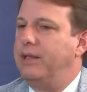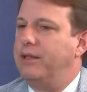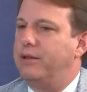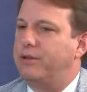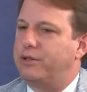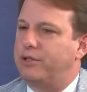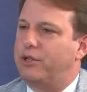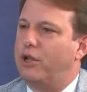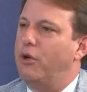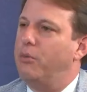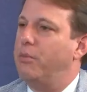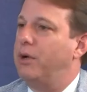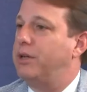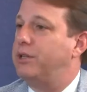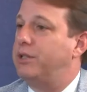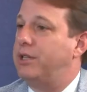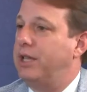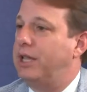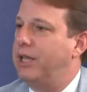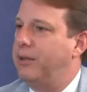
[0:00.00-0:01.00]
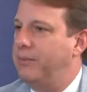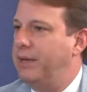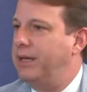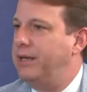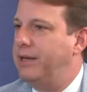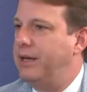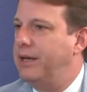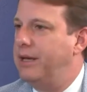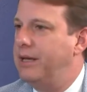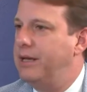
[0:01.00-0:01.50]
There's so much that can be
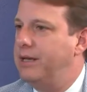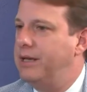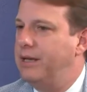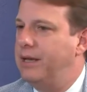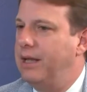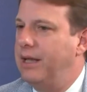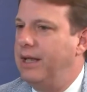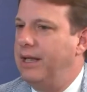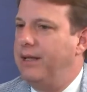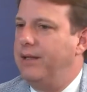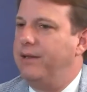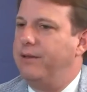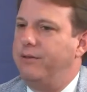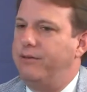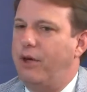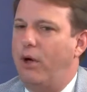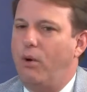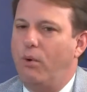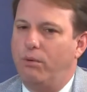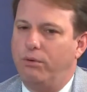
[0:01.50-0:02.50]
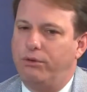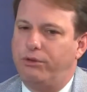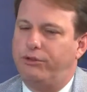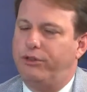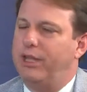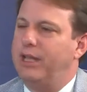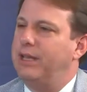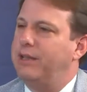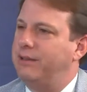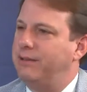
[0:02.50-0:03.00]
done. Don't
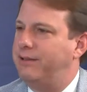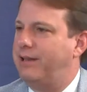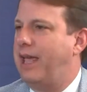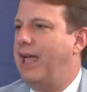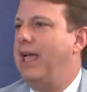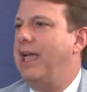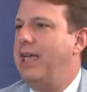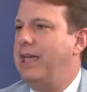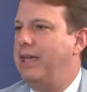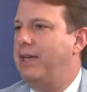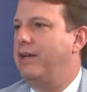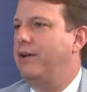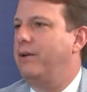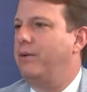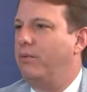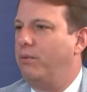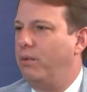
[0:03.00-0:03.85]
sit and take